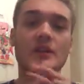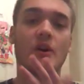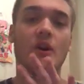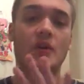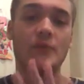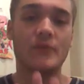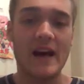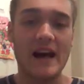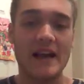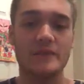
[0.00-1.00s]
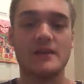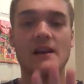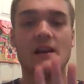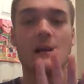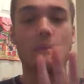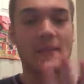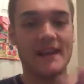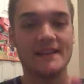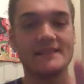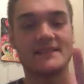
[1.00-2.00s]
There are five
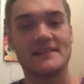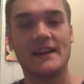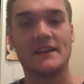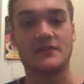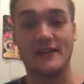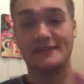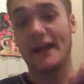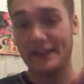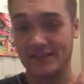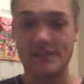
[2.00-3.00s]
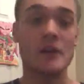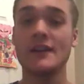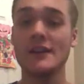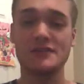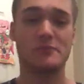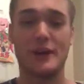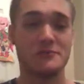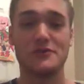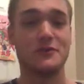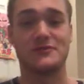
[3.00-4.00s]
main societies. You got Texas. Texas
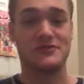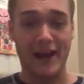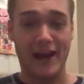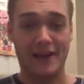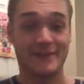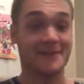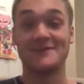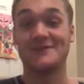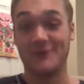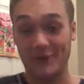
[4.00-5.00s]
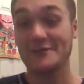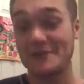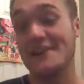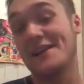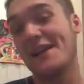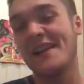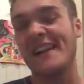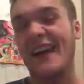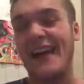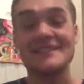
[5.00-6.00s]
became its own society. So that's
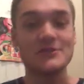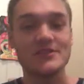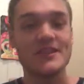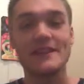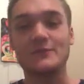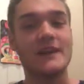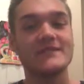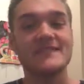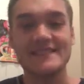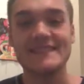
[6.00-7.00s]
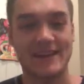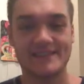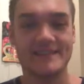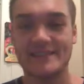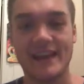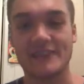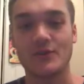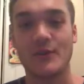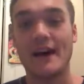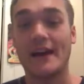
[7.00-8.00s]
as interesting. We haven't seen Texas yet,
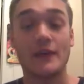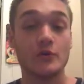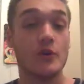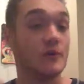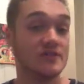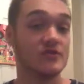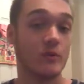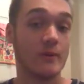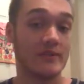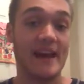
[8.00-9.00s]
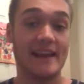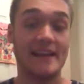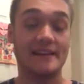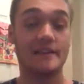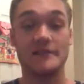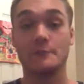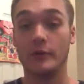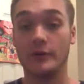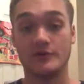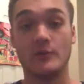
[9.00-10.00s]
so I, I don't know what's in store with that. I can't give any
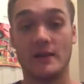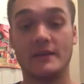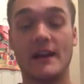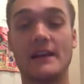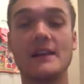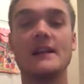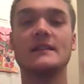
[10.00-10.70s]
spoilers away on that.